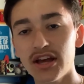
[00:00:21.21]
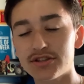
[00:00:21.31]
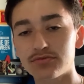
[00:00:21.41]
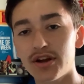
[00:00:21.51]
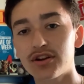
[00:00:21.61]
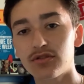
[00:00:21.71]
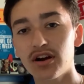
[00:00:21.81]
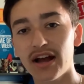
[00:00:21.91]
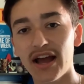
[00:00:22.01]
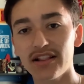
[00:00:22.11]
It's
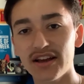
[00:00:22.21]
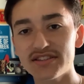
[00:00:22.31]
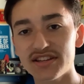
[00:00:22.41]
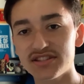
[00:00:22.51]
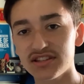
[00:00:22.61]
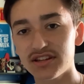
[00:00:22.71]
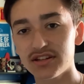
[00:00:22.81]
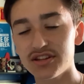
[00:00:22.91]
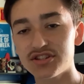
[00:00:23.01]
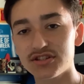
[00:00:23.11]
WriterWrong highlights. It's
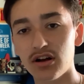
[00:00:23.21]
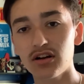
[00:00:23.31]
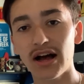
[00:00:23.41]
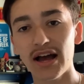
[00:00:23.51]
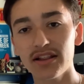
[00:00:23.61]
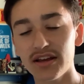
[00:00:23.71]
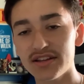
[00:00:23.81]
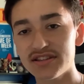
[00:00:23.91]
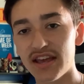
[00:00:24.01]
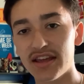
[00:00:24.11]
literally just all
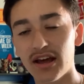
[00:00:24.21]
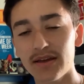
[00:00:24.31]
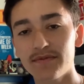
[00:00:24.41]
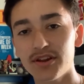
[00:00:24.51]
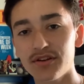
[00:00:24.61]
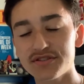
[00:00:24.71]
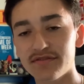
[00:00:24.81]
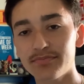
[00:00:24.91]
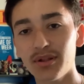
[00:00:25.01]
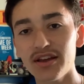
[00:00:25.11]
highlights and hype videos
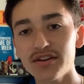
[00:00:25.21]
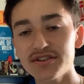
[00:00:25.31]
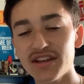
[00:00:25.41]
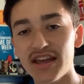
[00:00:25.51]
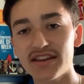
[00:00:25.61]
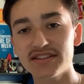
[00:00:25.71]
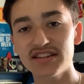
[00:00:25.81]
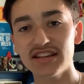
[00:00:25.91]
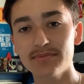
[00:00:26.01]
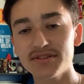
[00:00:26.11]
of players and
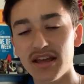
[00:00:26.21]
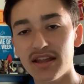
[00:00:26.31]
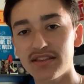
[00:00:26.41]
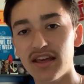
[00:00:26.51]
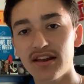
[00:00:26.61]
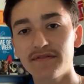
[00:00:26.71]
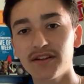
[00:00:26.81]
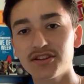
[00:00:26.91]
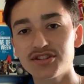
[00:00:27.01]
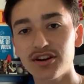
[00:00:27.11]
teams and the
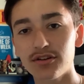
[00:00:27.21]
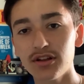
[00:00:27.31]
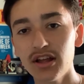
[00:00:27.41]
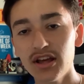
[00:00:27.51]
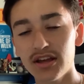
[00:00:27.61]
NFL in general.